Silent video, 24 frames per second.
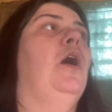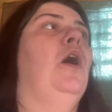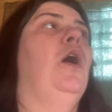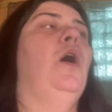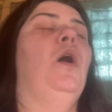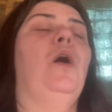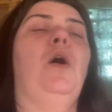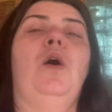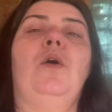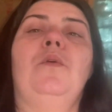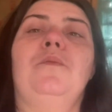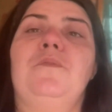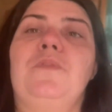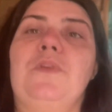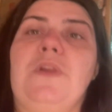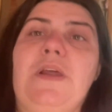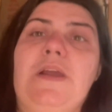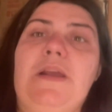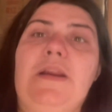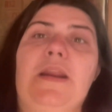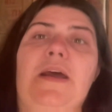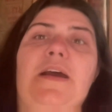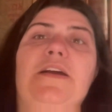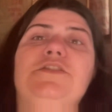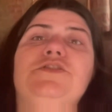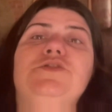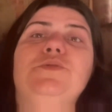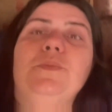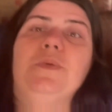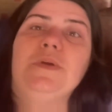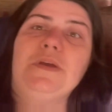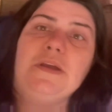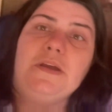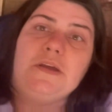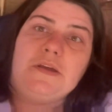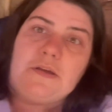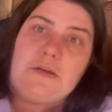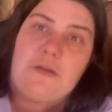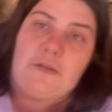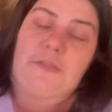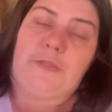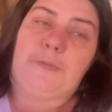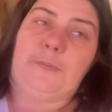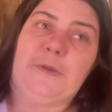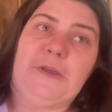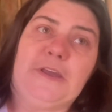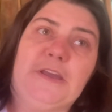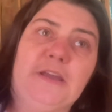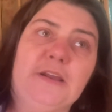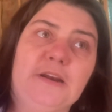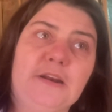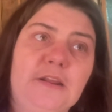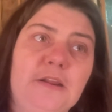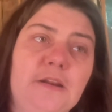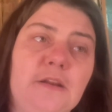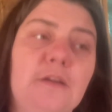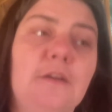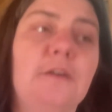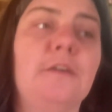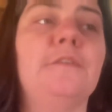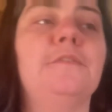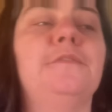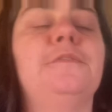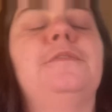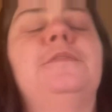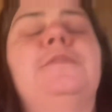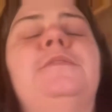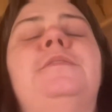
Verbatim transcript: Hopefully next week, the beginning of